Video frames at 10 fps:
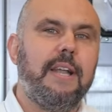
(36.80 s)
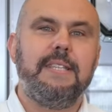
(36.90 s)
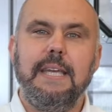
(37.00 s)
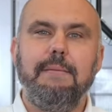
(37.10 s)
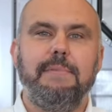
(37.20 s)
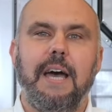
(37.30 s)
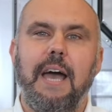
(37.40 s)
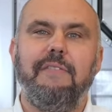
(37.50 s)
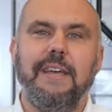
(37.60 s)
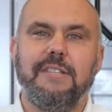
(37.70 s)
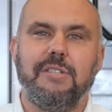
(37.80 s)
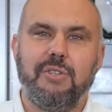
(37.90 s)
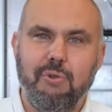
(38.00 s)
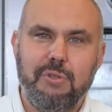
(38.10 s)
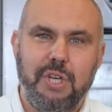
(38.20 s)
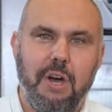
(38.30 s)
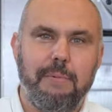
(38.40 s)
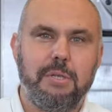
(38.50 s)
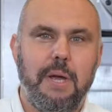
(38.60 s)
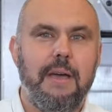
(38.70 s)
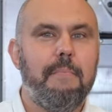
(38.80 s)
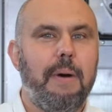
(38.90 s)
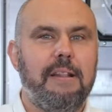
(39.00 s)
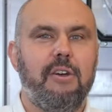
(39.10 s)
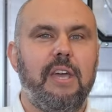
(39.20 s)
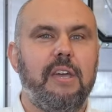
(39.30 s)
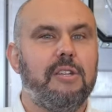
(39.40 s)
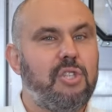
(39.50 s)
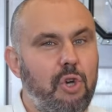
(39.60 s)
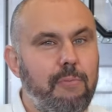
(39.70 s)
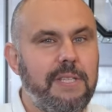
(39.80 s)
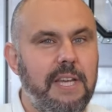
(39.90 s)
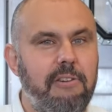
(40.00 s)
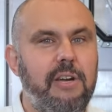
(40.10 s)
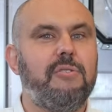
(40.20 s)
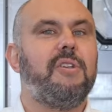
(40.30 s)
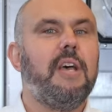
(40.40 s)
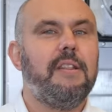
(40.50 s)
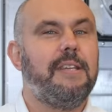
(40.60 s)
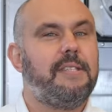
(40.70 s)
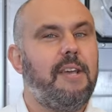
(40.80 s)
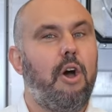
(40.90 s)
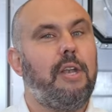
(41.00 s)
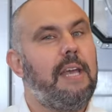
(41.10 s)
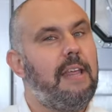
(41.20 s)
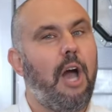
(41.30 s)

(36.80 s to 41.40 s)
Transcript: a deep dive into tool geometry by looking at two materials that sit on nearly